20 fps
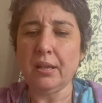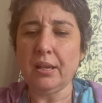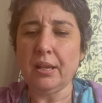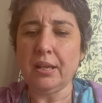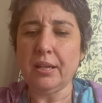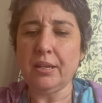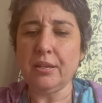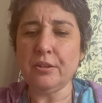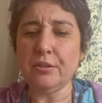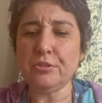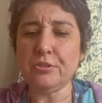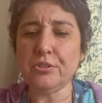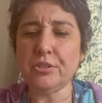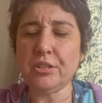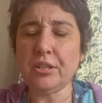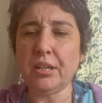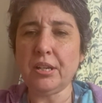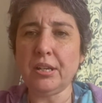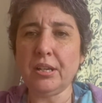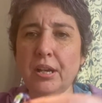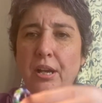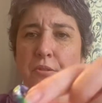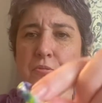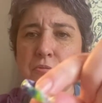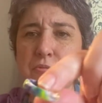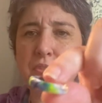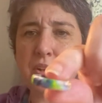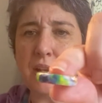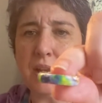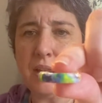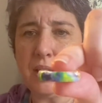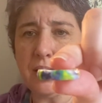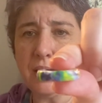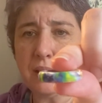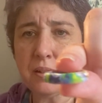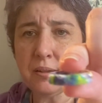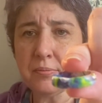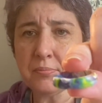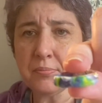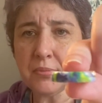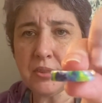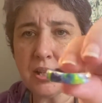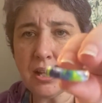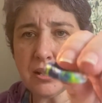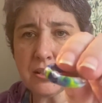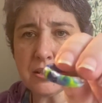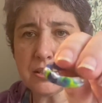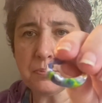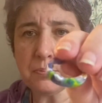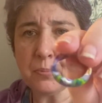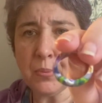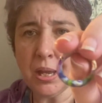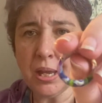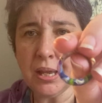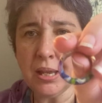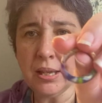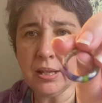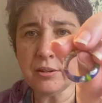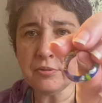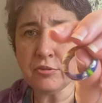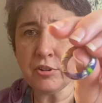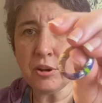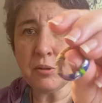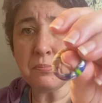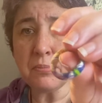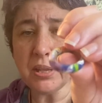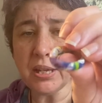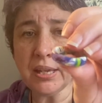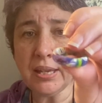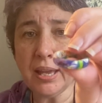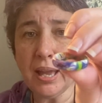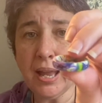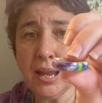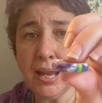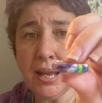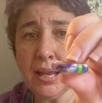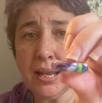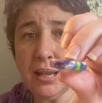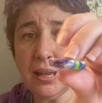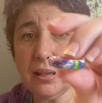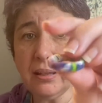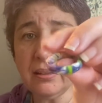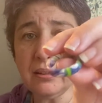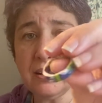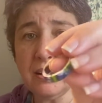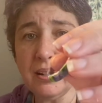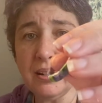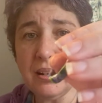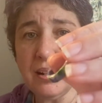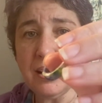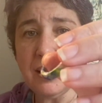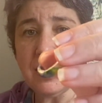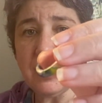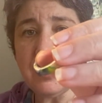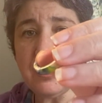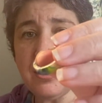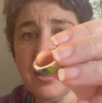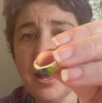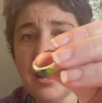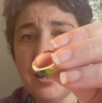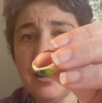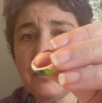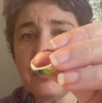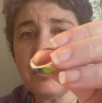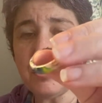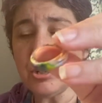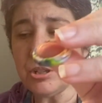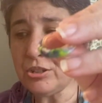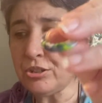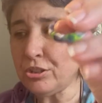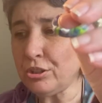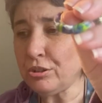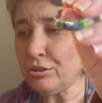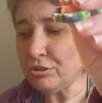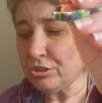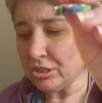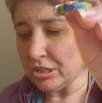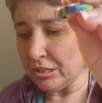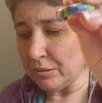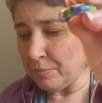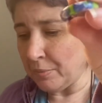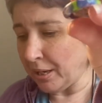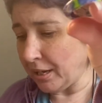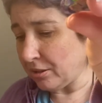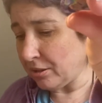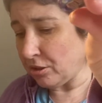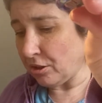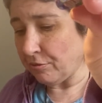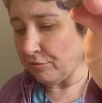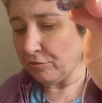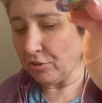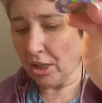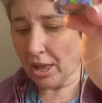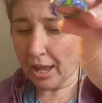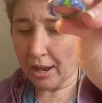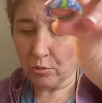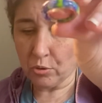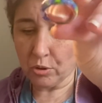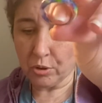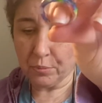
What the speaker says: here's a ring that's made from the cane that was used to make the flower